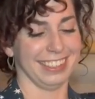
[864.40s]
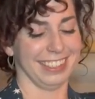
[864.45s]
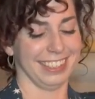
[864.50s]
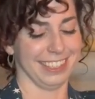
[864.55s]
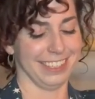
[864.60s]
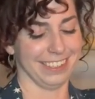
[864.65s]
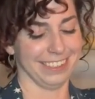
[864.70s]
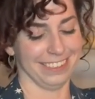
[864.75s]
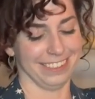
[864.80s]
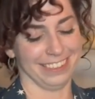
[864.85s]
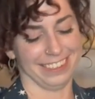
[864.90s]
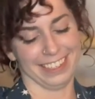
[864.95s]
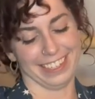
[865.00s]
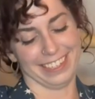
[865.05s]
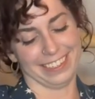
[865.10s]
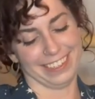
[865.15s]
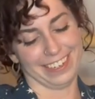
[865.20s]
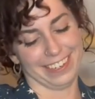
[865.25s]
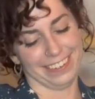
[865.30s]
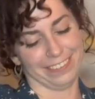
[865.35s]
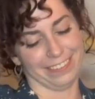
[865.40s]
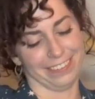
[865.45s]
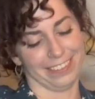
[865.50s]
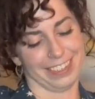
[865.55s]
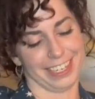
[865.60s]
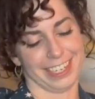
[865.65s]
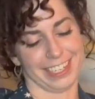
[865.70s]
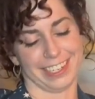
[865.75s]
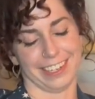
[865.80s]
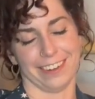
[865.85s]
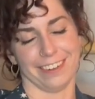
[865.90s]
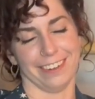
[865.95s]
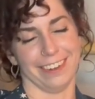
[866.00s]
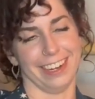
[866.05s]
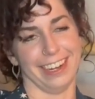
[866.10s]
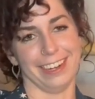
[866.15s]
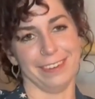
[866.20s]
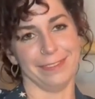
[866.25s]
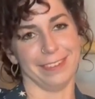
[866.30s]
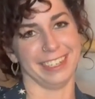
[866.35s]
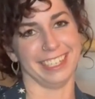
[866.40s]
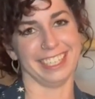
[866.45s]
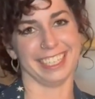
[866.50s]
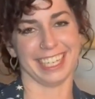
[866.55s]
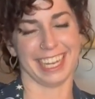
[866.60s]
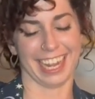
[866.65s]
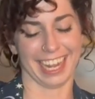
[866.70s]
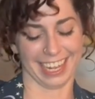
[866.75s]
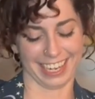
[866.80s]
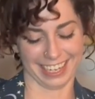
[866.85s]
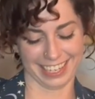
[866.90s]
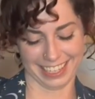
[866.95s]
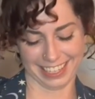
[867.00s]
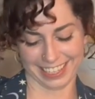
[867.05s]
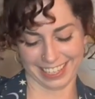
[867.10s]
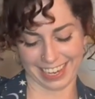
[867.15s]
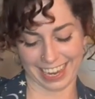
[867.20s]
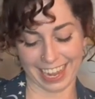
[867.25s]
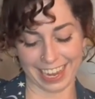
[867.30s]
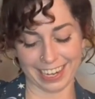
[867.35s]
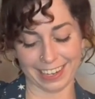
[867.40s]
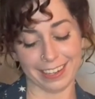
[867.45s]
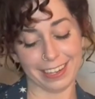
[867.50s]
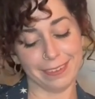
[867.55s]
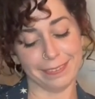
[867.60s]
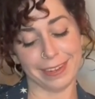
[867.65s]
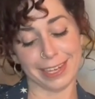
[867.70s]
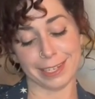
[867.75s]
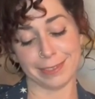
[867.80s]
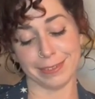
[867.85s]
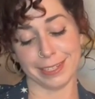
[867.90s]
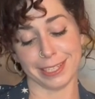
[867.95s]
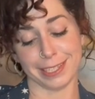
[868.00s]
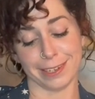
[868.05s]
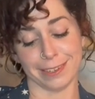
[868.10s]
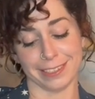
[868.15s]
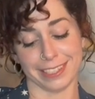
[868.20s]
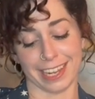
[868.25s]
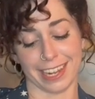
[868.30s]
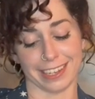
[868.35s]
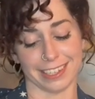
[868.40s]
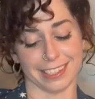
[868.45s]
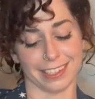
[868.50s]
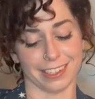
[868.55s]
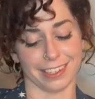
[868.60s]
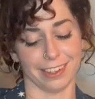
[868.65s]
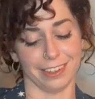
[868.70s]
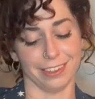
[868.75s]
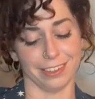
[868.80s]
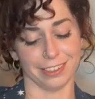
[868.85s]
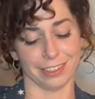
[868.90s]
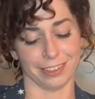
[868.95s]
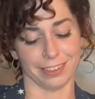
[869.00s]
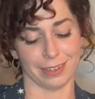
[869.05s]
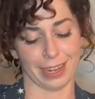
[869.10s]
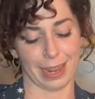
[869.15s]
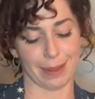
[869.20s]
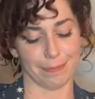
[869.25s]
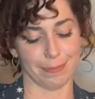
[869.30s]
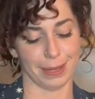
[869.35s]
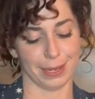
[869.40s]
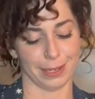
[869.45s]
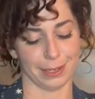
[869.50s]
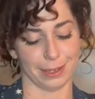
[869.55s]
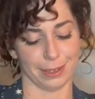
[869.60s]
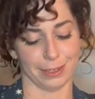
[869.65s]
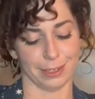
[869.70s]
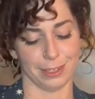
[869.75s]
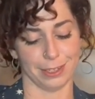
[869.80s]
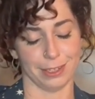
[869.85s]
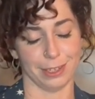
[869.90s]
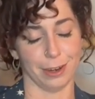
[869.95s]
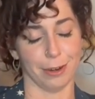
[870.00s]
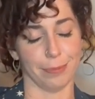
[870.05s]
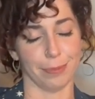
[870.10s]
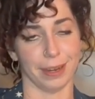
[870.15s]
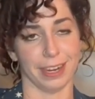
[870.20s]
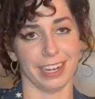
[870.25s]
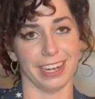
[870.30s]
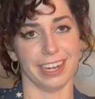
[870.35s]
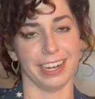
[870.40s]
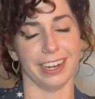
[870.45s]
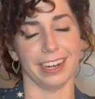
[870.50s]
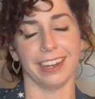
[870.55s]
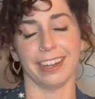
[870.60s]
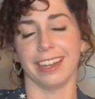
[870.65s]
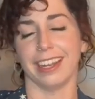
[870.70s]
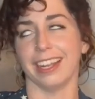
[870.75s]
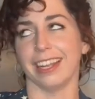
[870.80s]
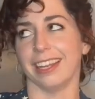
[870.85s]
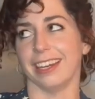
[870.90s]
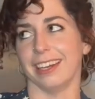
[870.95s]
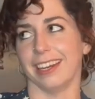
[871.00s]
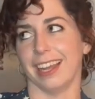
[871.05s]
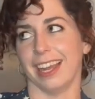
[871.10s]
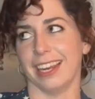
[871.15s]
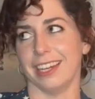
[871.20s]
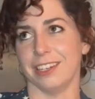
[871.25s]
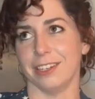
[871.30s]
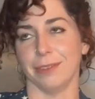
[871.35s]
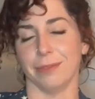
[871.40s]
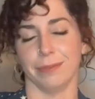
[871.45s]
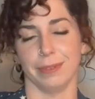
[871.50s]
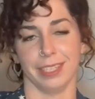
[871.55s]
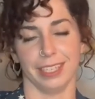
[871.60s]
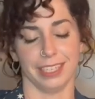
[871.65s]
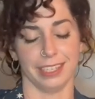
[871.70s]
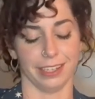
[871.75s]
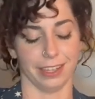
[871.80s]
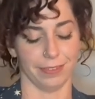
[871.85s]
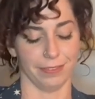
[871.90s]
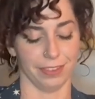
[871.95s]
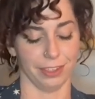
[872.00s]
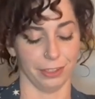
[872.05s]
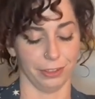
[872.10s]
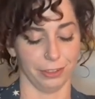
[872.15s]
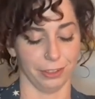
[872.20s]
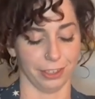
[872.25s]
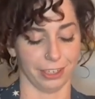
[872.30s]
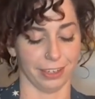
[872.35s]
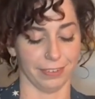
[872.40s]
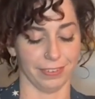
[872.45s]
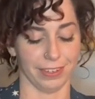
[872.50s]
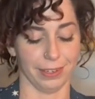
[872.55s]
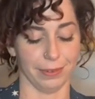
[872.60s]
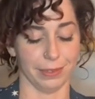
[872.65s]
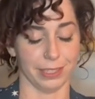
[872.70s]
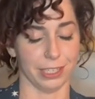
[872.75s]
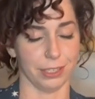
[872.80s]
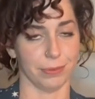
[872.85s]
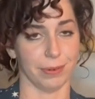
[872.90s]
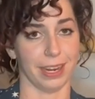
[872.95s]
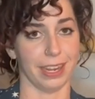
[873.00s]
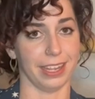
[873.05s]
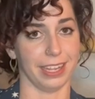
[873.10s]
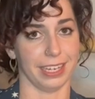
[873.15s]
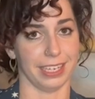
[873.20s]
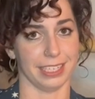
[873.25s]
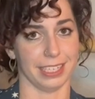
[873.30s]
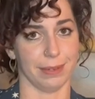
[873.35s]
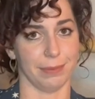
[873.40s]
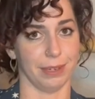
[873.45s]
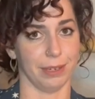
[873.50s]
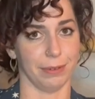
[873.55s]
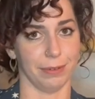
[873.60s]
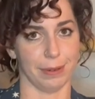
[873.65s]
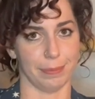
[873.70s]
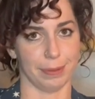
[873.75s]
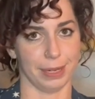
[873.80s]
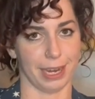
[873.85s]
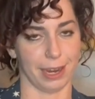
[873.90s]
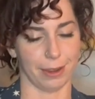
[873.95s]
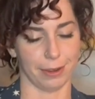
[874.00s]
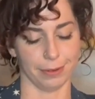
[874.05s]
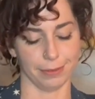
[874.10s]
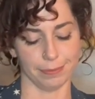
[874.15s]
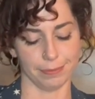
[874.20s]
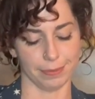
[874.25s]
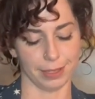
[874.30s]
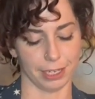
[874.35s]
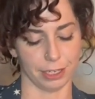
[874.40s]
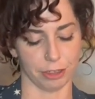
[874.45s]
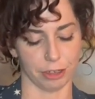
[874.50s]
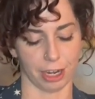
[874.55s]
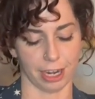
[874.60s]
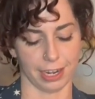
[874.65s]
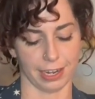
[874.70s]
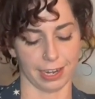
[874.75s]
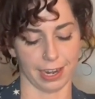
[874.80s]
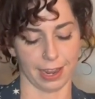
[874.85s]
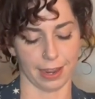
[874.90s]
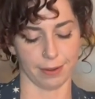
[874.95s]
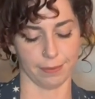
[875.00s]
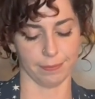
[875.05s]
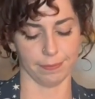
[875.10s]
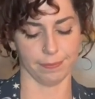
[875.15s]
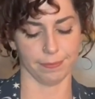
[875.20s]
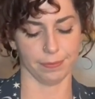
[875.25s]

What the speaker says: It doesn't go on anybody's head. And it makes me so sad because the colors I picked are so pretty, and I do really love the look of it, which is why, like I said, I'm going to rip it out and try again.